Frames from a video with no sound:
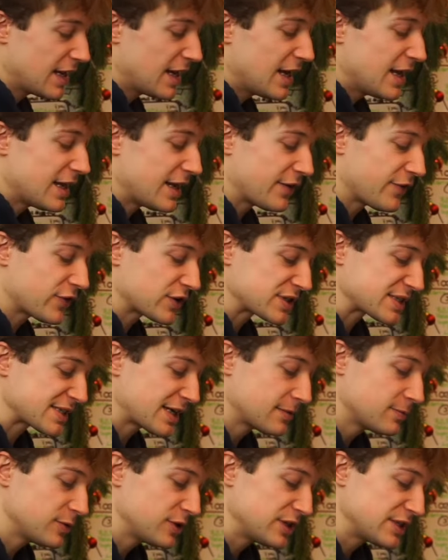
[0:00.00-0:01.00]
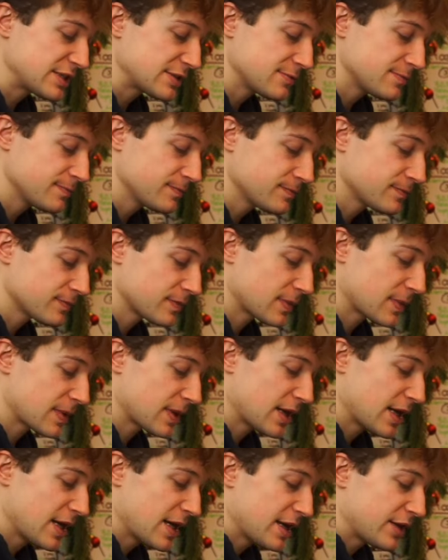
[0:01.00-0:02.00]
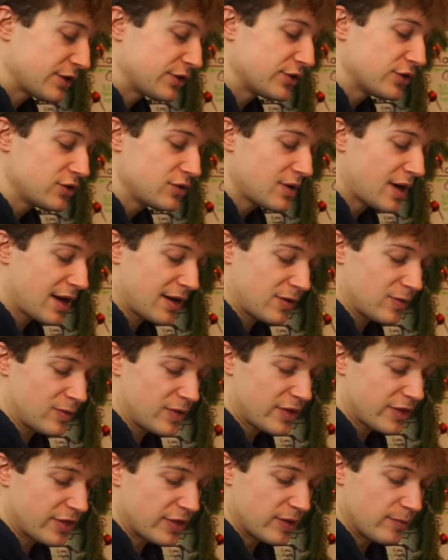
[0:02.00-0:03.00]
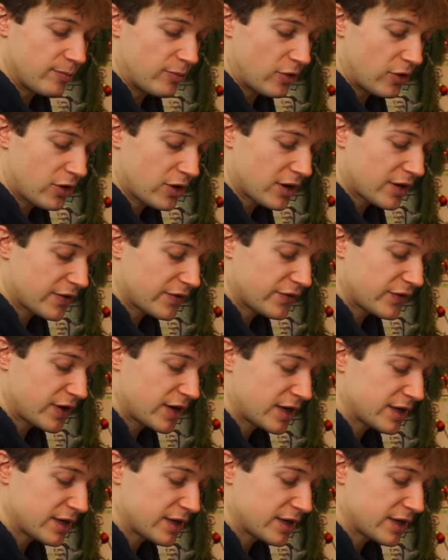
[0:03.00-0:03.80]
Yeah, for some reason, you know, with the burger friend